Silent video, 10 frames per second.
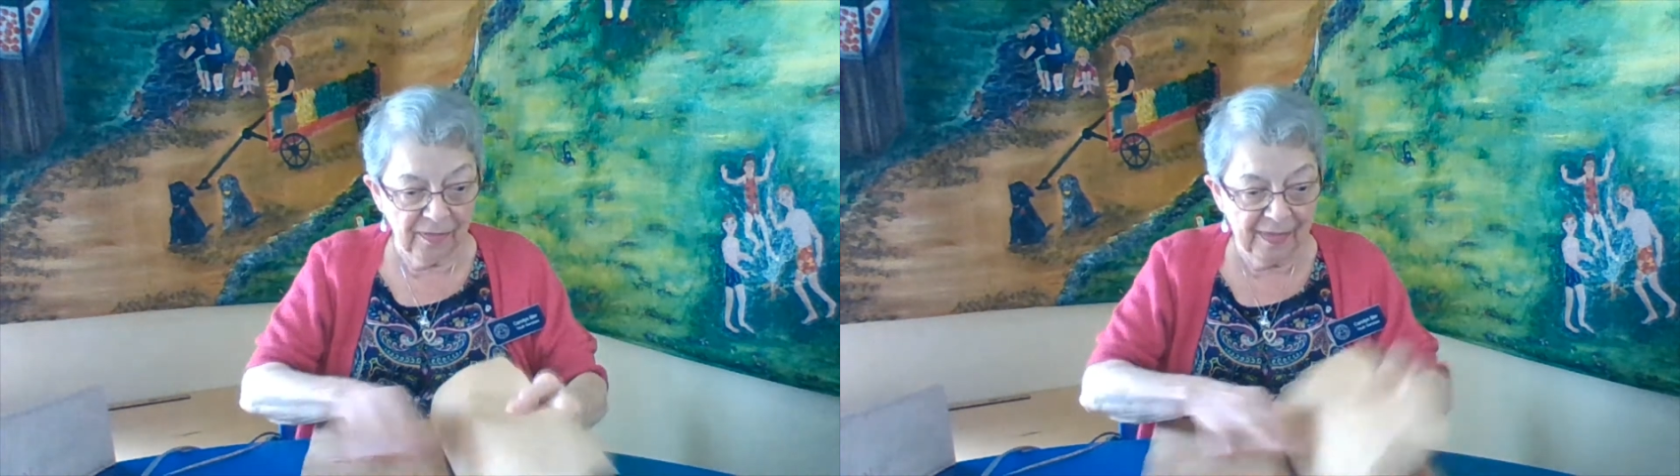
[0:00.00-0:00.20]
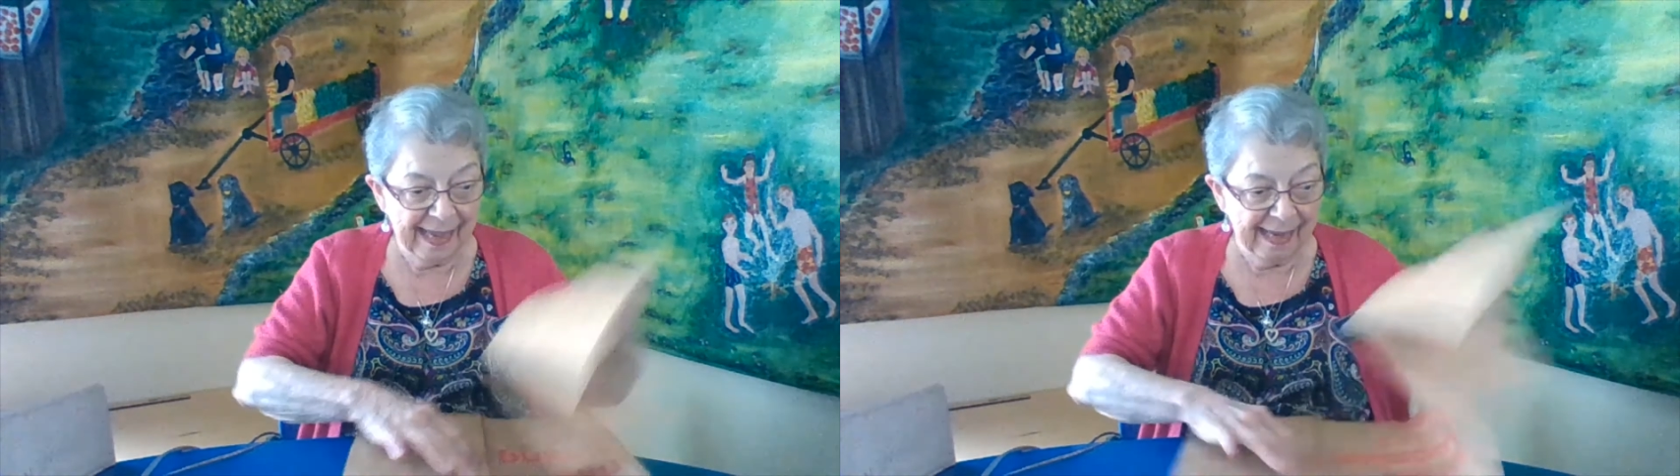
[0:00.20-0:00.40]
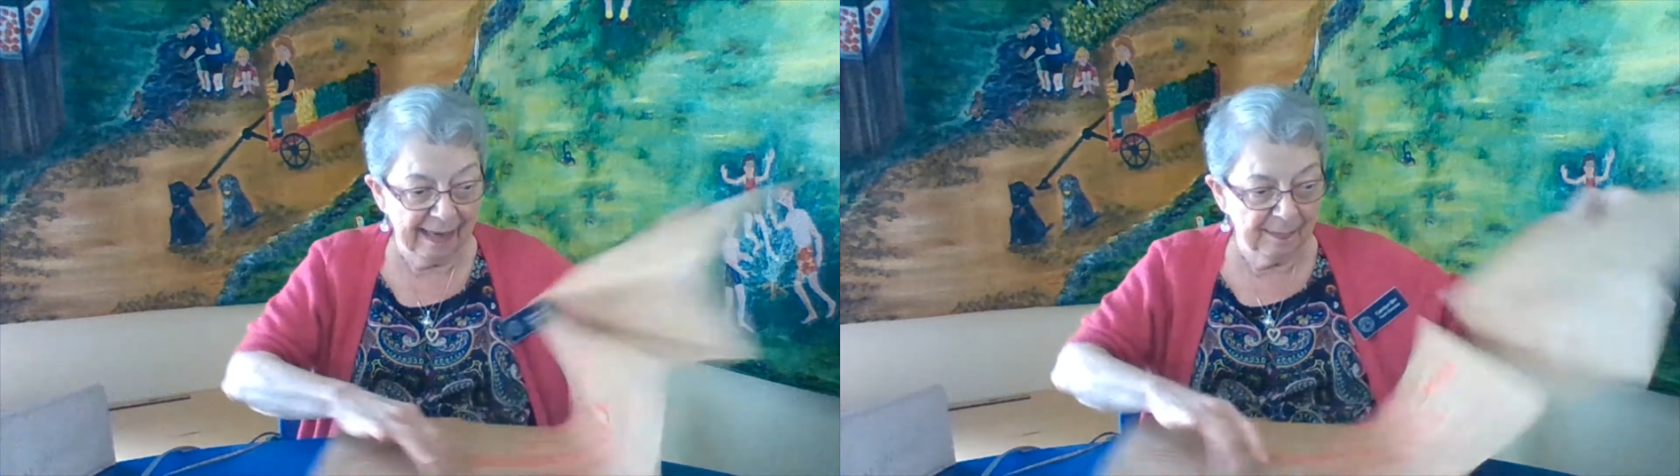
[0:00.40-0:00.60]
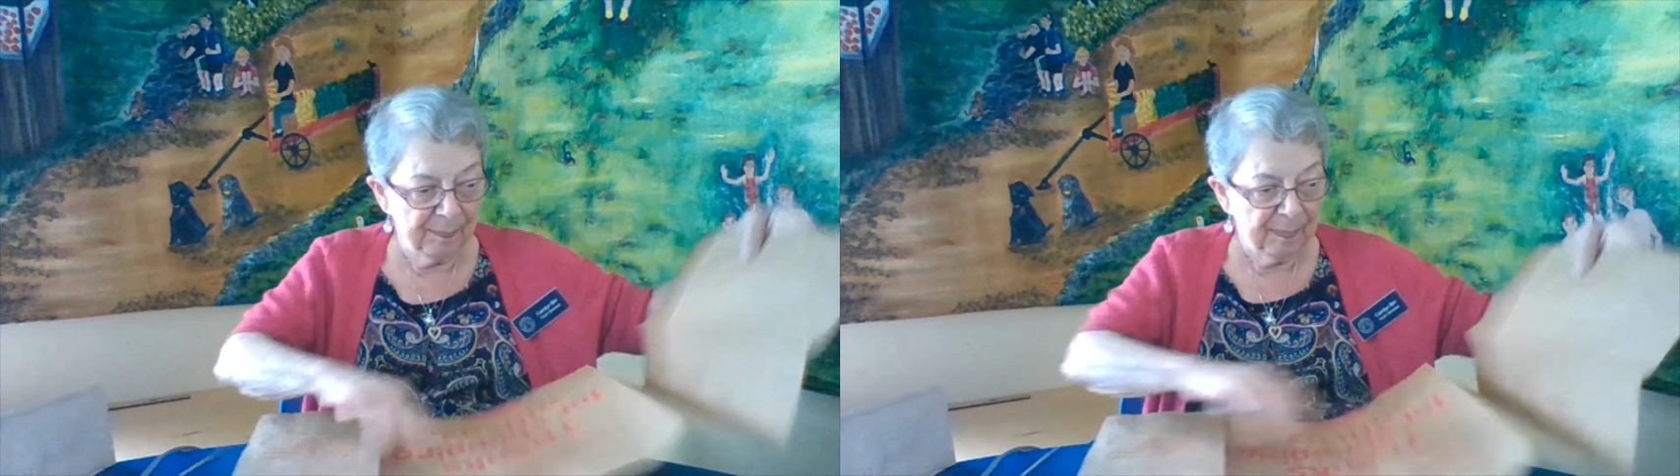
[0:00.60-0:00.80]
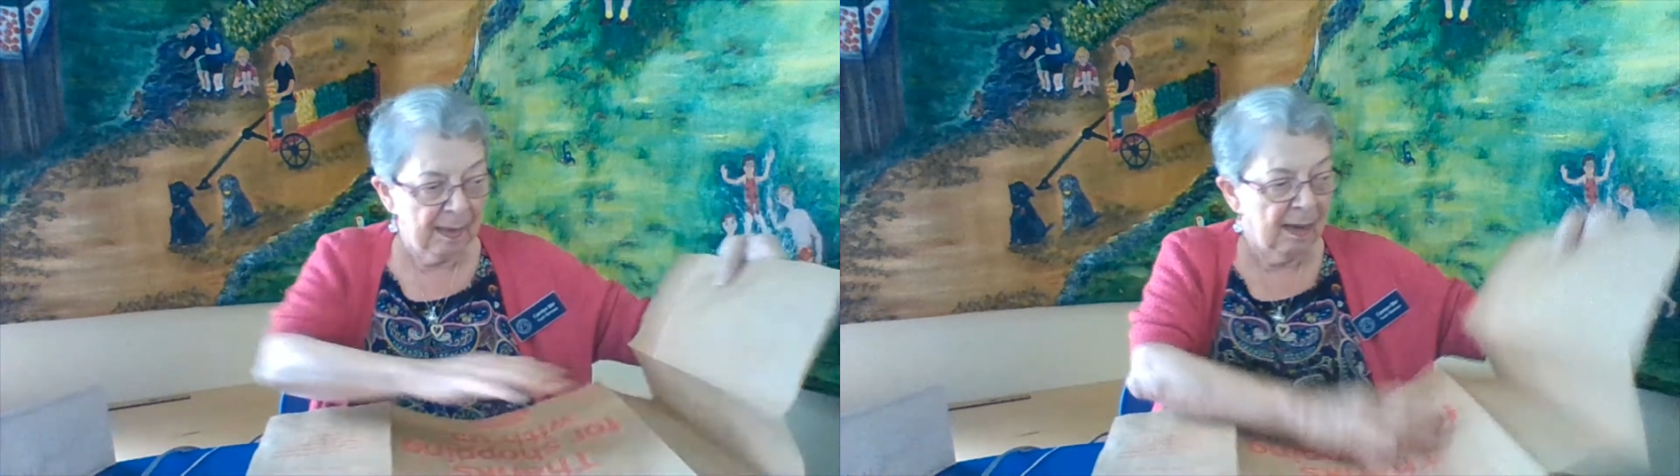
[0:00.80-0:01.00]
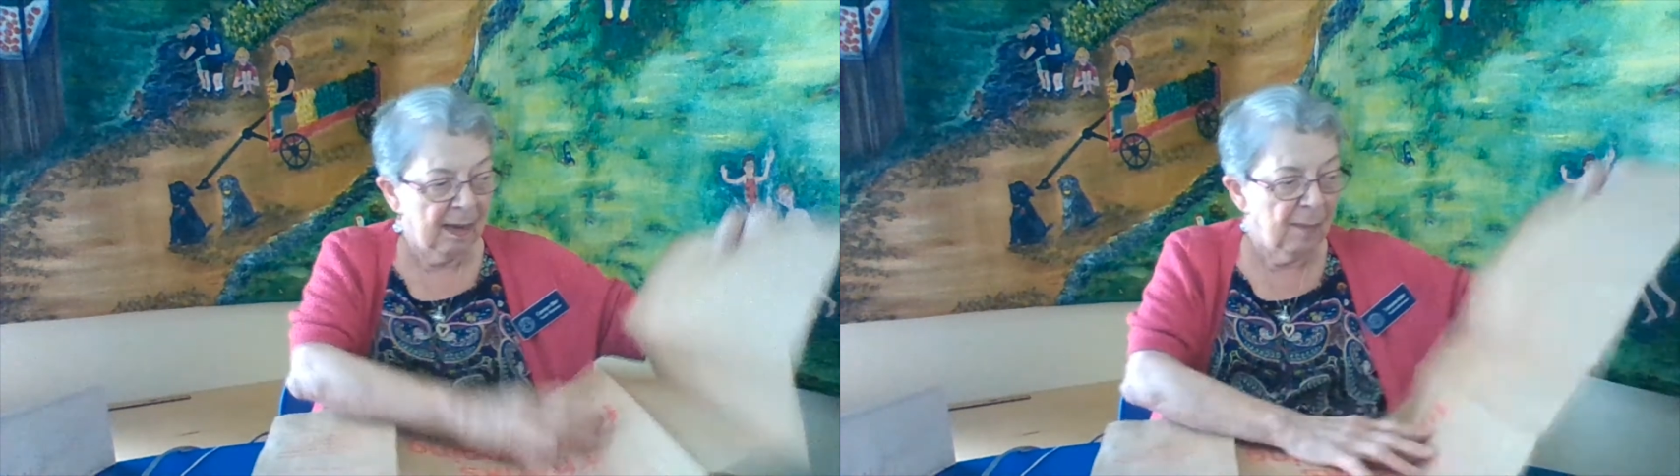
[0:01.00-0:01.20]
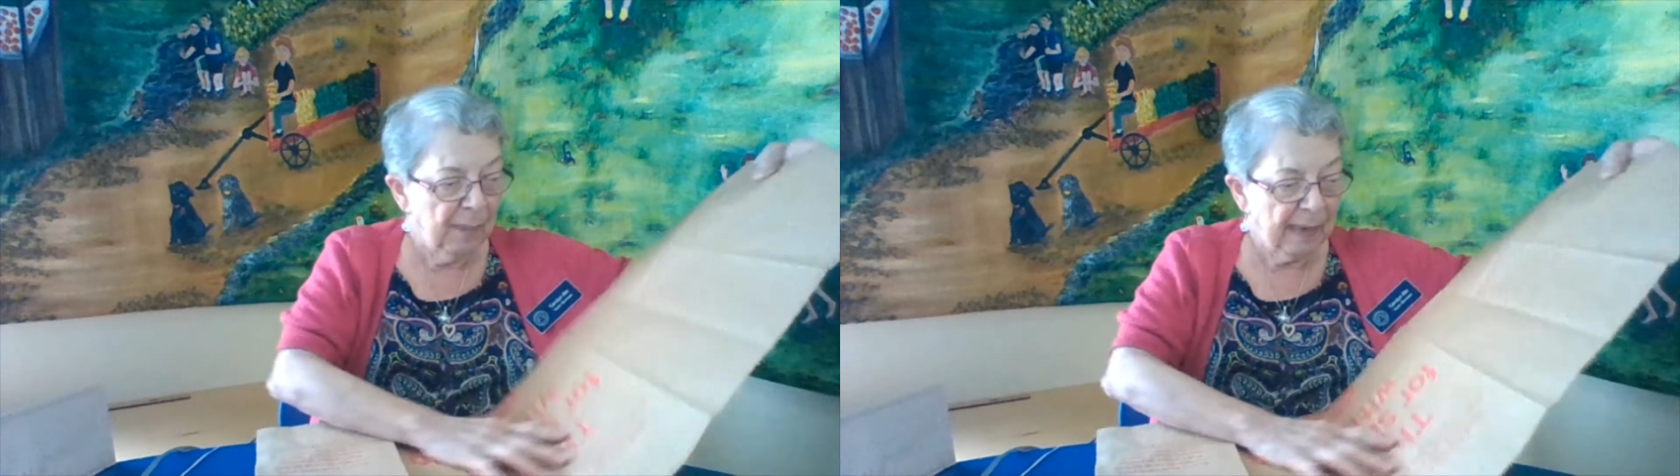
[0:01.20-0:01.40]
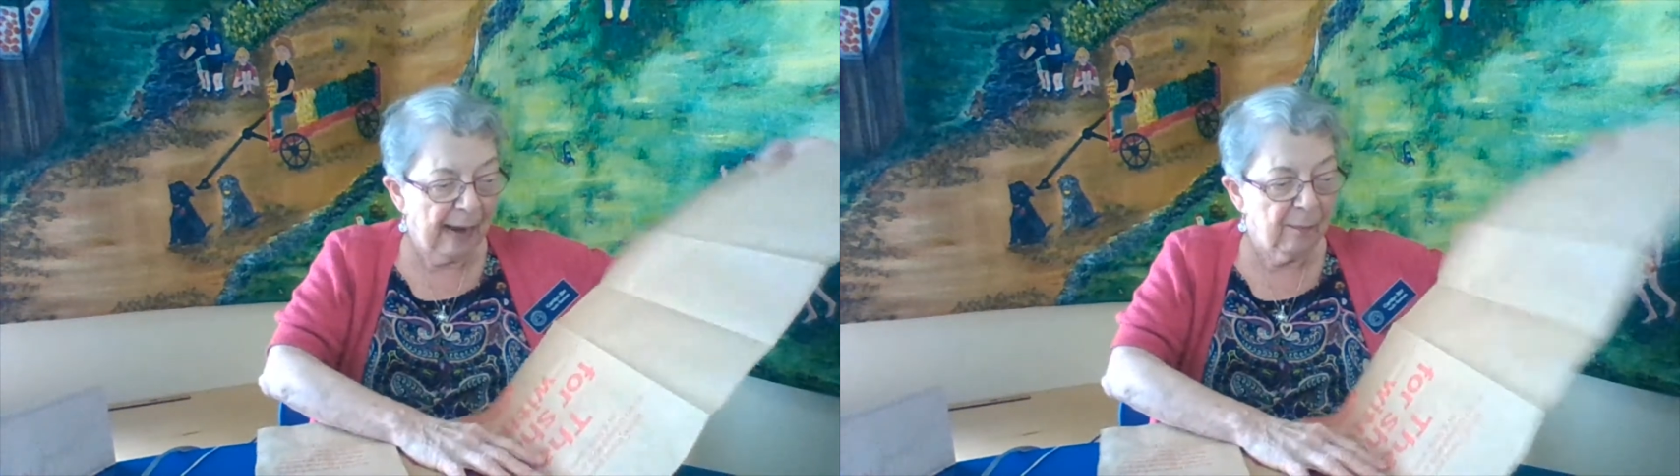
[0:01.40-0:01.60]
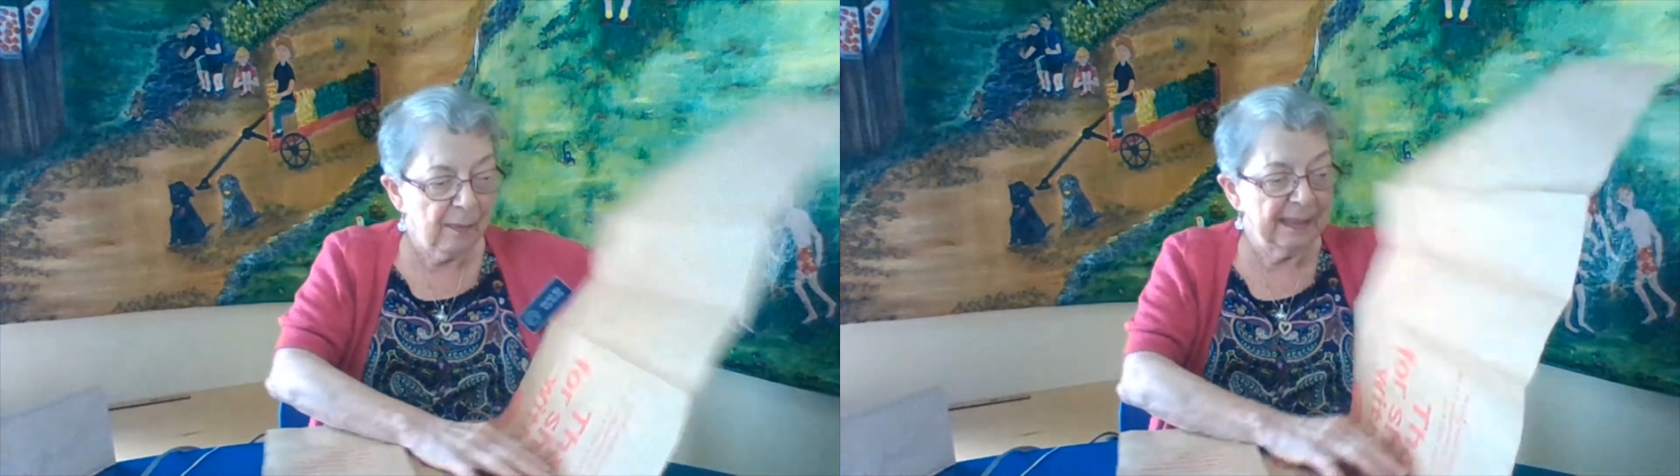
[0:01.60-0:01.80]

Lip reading: thing, but I would